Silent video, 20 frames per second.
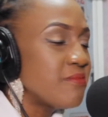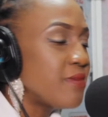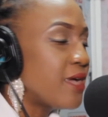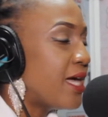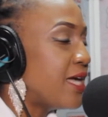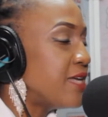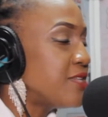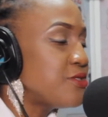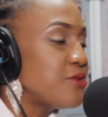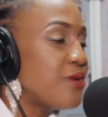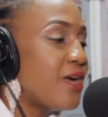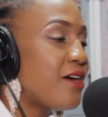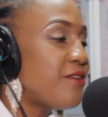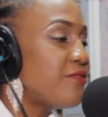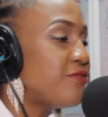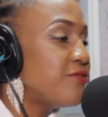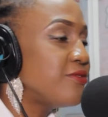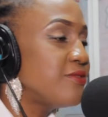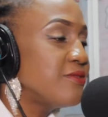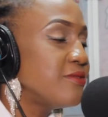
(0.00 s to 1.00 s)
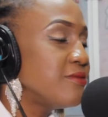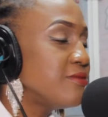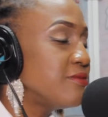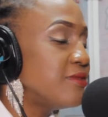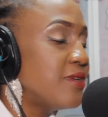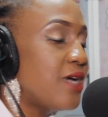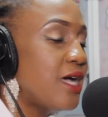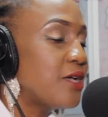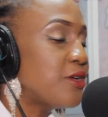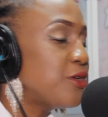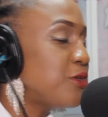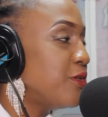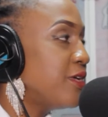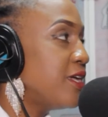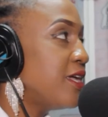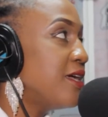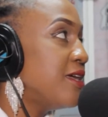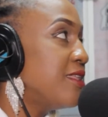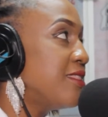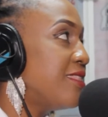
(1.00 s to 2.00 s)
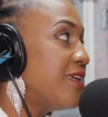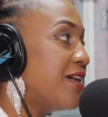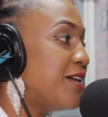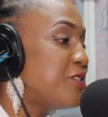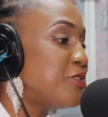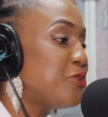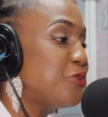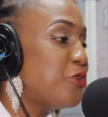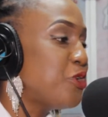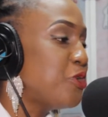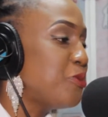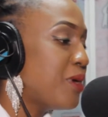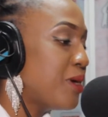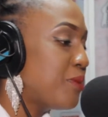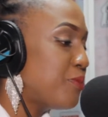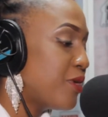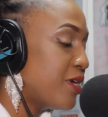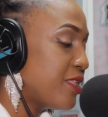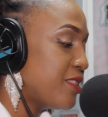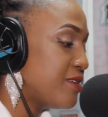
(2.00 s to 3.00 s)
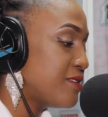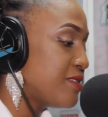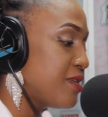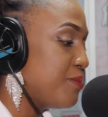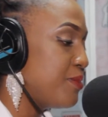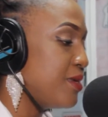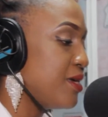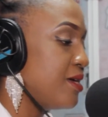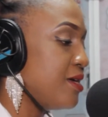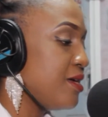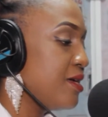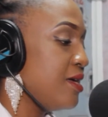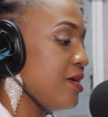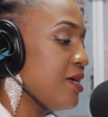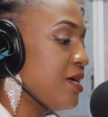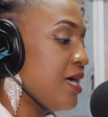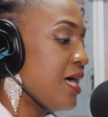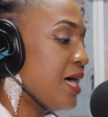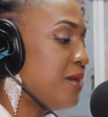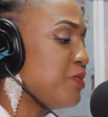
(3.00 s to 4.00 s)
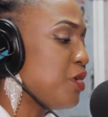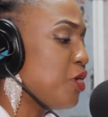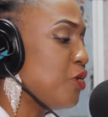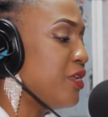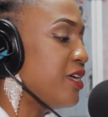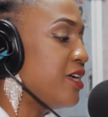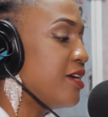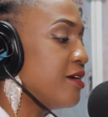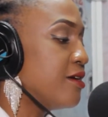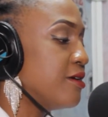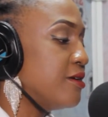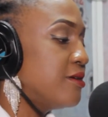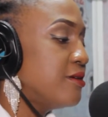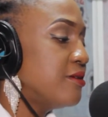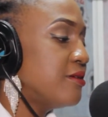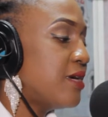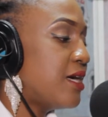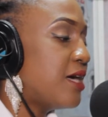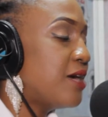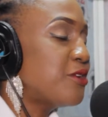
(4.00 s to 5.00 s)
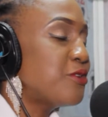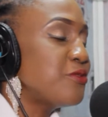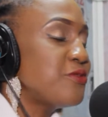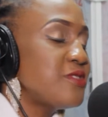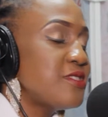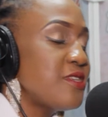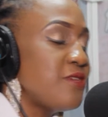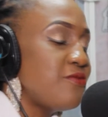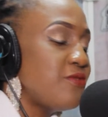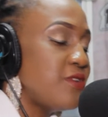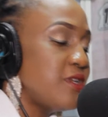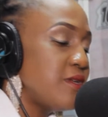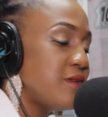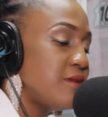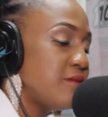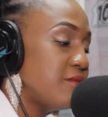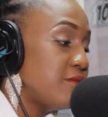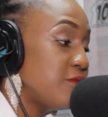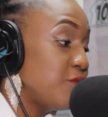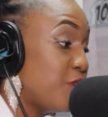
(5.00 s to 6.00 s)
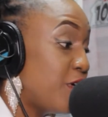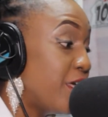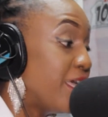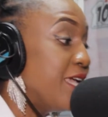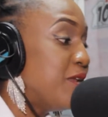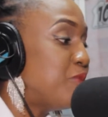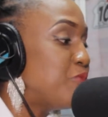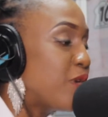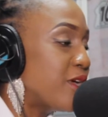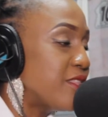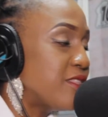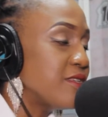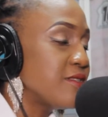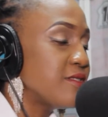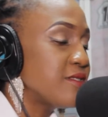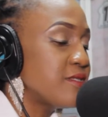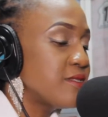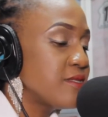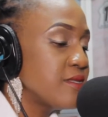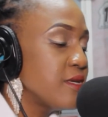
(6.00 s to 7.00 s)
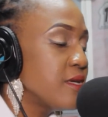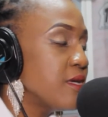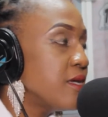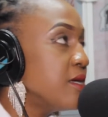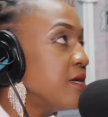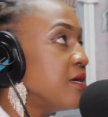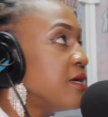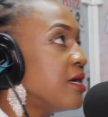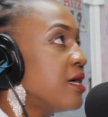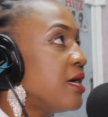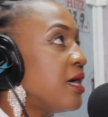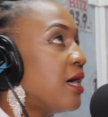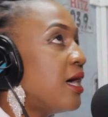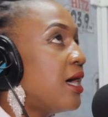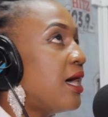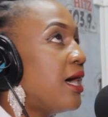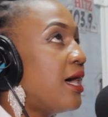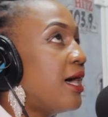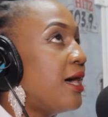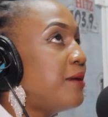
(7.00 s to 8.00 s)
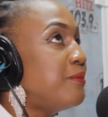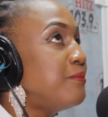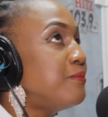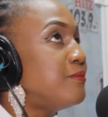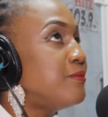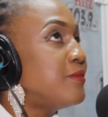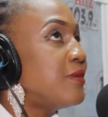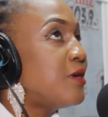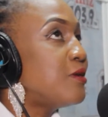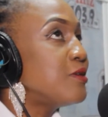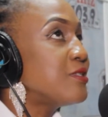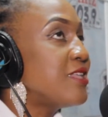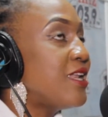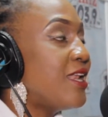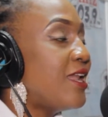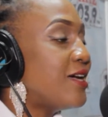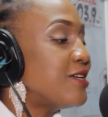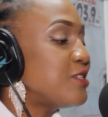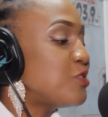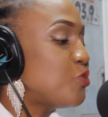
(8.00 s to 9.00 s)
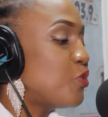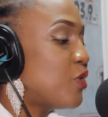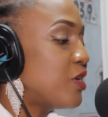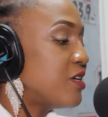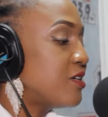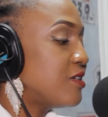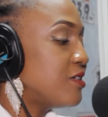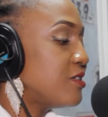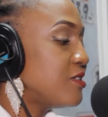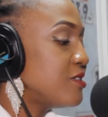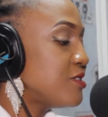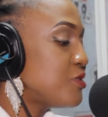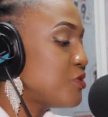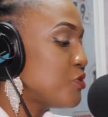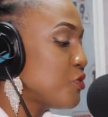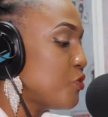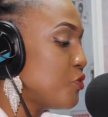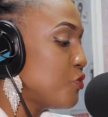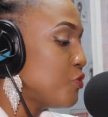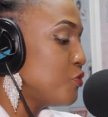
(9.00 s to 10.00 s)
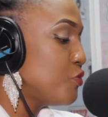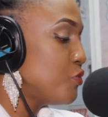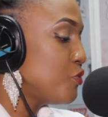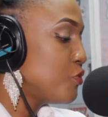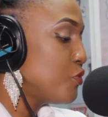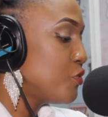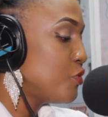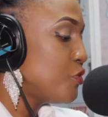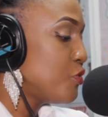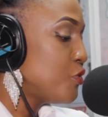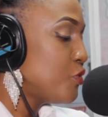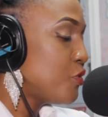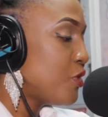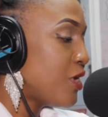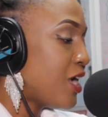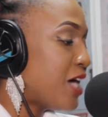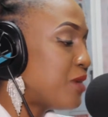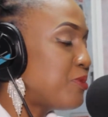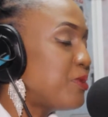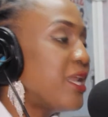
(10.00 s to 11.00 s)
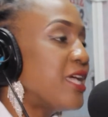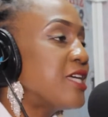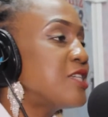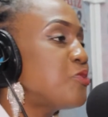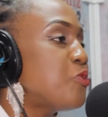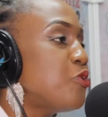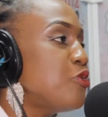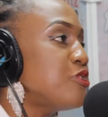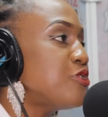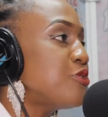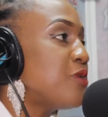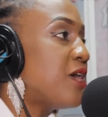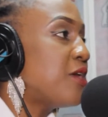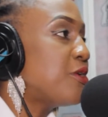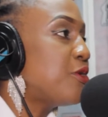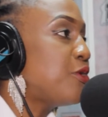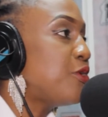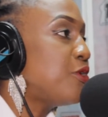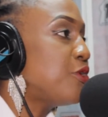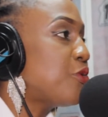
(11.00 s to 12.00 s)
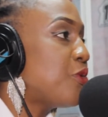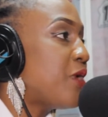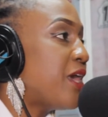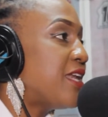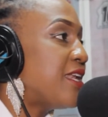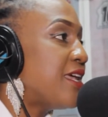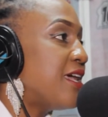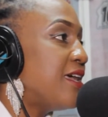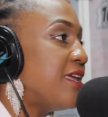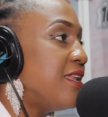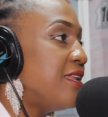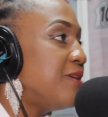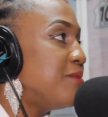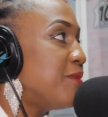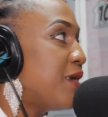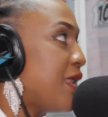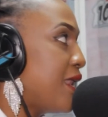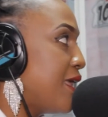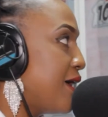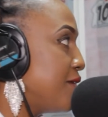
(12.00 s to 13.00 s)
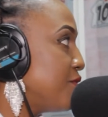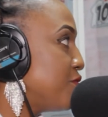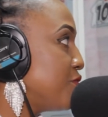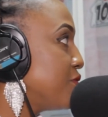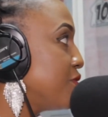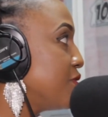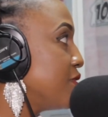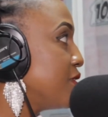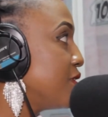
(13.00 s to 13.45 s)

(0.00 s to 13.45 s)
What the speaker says: I used to have alcohol here and there. I used to follow my brothers. I'm the only girl out of 8 brothers. I was the last one. So I'd been exposed to alcohol quite early in my life.